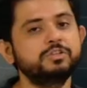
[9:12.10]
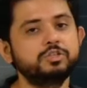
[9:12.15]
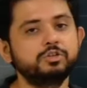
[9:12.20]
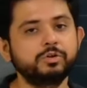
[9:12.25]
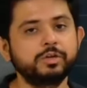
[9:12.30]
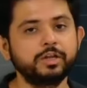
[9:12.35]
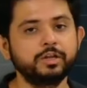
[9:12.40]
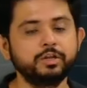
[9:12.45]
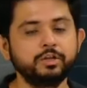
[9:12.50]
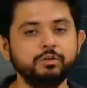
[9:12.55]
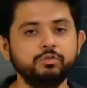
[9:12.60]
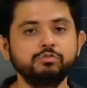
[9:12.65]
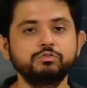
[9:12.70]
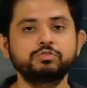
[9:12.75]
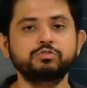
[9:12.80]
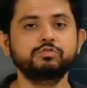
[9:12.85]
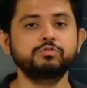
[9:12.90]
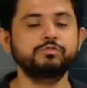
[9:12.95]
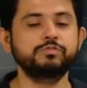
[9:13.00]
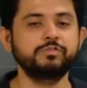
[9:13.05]
you can use
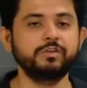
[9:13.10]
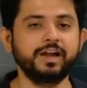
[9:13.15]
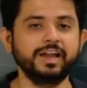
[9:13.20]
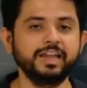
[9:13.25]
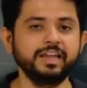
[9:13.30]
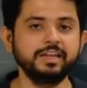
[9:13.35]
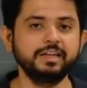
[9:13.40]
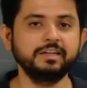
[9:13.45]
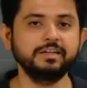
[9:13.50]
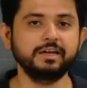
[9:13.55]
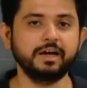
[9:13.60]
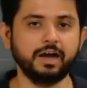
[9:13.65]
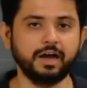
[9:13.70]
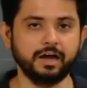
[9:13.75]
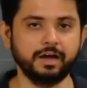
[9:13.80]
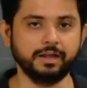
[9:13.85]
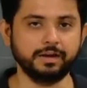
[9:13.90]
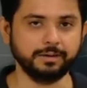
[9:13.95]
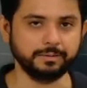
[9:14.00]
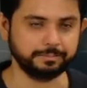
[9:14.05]
to find
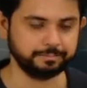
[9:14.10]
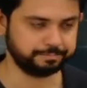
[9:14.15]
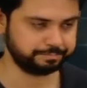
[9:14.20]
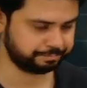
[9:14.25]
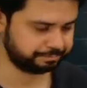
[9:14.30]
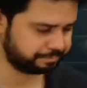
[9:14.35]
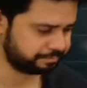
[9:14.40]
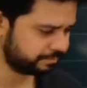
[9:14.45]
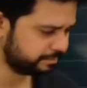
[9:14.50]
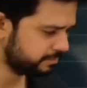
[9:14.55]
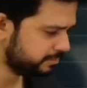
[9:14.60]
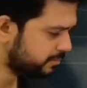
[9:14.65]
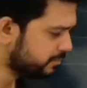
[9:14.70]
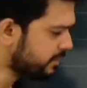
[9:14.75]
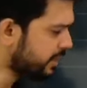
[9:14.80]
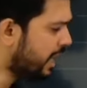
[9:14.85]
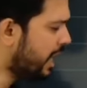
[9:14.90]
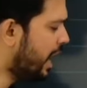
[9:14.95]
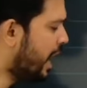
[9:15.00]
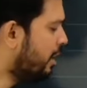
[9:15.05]
r.
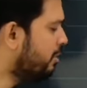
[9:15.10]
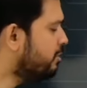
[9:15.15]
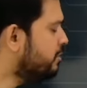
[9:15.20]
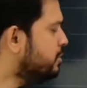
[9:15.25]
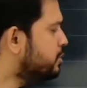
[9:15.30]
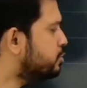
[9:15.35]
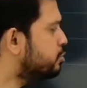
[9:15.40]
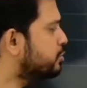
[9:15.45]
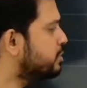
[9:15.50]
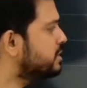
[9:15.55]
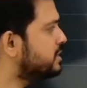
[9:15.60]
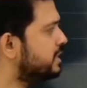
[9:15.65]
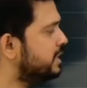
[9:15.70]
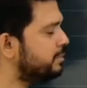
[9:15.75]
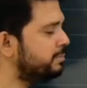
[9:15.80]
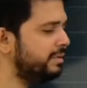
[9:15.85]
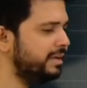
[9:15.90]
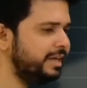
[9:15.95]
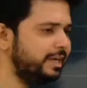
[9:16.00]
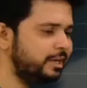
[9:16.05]
However, students, there are
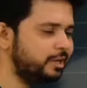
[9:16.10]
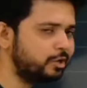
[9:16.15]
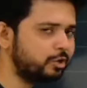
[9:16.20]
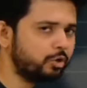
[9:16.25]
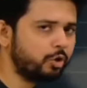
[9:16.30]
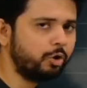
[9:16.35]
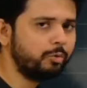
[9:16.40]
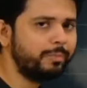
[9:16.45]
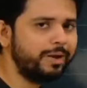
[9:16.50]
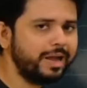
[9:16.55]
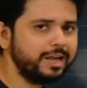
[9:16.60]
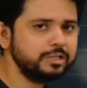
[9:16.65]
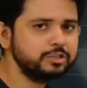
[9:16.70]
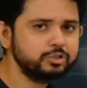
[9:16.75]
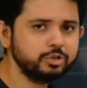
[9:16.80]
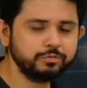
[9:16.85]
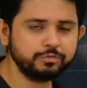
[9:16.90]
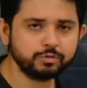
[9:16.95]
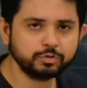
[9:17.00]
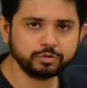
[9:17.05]
many drawbacks
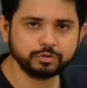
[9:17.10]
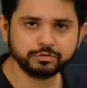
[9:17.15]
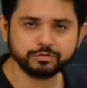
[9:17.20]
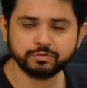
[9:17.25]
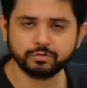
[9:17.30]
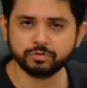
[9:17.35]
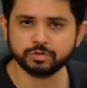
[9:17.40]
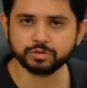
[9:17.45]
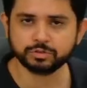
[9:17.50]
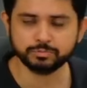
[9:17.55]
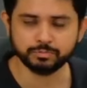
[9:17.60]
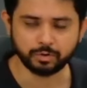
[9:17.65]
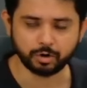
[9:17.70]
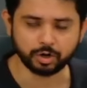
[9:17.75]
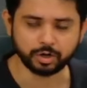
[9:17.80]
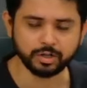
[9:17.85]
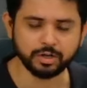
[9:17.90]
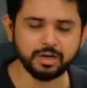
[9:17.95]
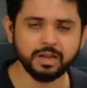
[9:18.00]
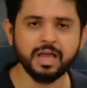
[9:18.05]
of Rutherford's
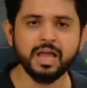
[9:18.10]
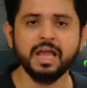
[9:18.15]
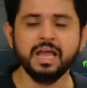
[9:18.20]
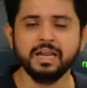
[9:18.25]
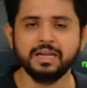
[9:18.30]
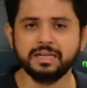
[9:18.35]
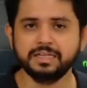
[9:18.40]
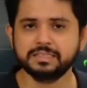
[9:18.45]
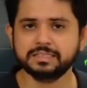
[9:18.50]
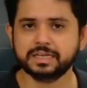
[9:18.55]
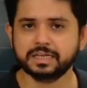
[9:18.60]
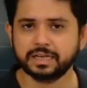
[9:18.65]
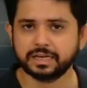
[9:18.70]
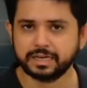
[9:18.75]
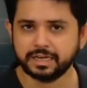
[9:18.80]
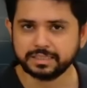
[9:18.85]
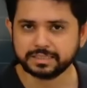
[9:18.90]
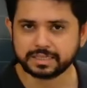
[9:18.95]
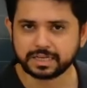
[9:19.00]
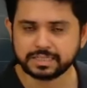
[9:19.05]
model.
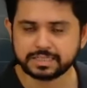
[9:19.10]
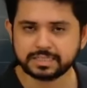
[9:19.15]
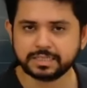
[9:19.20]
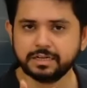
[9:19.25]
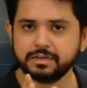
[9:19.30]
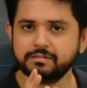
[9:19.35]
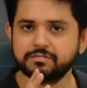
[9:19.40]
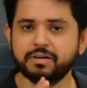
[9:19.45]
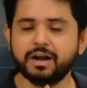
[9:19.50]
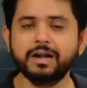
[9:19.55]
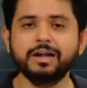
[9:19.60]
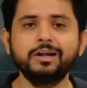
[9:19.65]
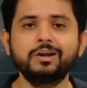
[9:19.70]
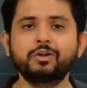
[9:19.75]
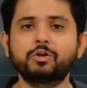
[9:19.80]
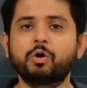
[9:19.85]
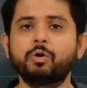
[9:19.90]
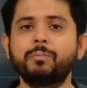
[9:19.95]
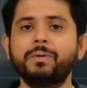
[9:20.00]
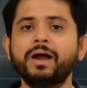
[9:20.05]
Let's consider one
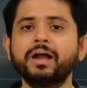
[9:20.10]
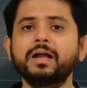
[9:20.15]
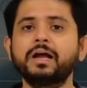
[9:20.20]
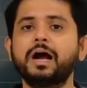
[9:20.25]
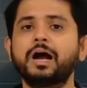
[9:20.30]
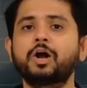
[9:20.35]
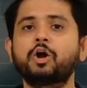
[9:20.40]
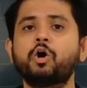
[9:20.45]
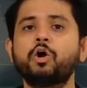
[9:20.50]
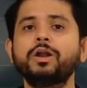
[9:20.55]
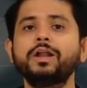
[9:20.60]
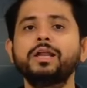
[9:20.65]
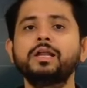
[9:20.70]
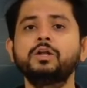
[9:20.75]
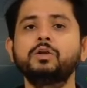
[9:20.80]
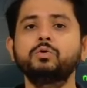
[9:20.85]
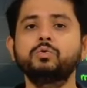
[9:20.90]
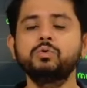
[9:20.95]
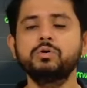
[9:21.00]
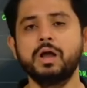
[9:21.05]
drawback. According
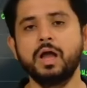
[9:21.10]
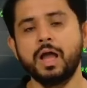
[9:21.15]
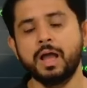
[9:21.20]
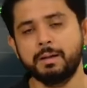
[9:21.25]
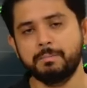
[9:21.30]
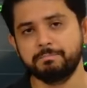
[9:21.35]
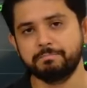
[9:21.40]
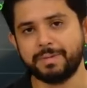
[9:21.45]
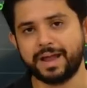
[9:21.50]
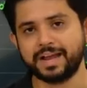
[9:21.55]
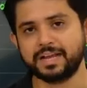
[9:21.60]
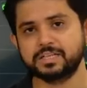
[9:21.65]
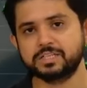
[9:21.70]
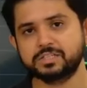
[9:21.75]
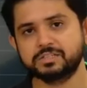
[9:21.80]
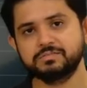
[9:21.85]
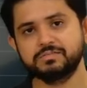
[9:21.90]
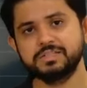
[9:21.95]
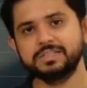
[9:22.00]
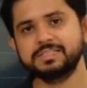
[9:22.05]
to
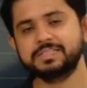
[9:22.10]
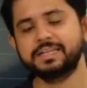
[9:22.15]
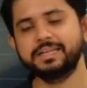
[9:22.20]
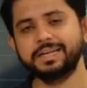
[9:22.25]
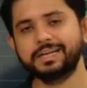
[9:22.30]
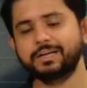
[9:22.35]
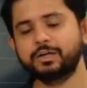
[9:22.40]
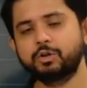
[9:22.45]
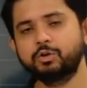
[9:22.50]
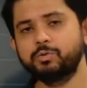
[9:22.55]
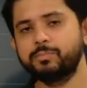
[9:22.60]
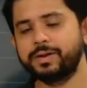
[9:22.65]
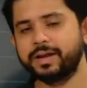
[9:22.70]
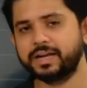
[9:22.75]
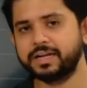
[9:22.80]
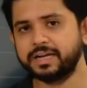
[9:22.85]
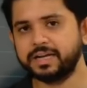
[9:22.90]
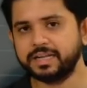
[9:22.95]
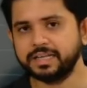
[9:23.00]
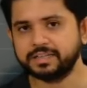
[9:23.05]
Maxwell's
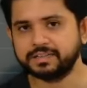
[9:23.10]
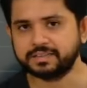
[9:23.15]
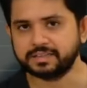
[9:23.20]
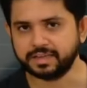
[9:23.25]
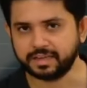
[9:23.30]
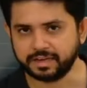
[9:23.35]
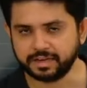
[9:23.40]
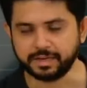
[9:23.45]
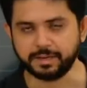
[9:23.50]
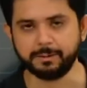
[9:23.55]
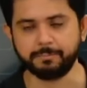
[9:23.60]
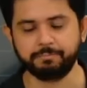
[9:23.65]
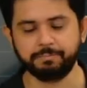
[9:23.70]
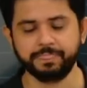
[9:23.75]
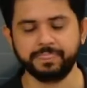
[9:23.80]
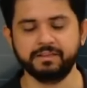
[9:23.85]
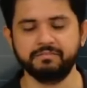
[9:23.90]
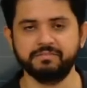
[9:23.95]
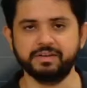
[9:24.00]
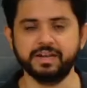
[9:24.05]
electromagnetic theory,
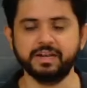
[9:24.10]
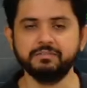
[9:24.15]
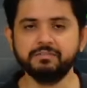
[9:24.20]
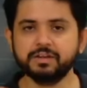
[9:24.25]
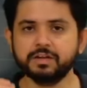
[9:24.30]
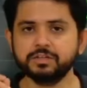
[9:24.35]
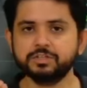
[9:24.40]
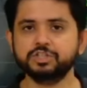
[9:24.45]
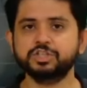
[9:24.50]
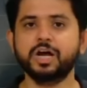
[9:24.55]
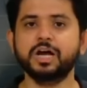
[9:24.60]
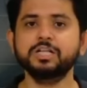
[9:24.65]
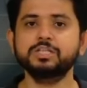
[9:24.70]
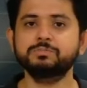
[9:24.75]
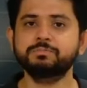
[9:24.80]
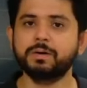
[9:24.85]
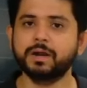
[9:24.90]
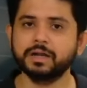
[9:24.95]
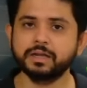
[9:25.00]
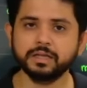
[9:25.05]
whenever a charged
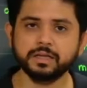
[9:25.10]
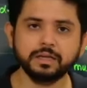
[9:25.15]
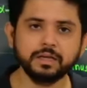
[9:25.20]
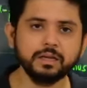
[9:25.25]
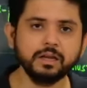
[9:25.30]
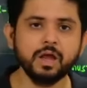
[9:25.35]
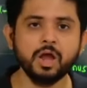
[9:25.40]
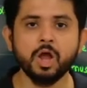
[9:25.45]
particle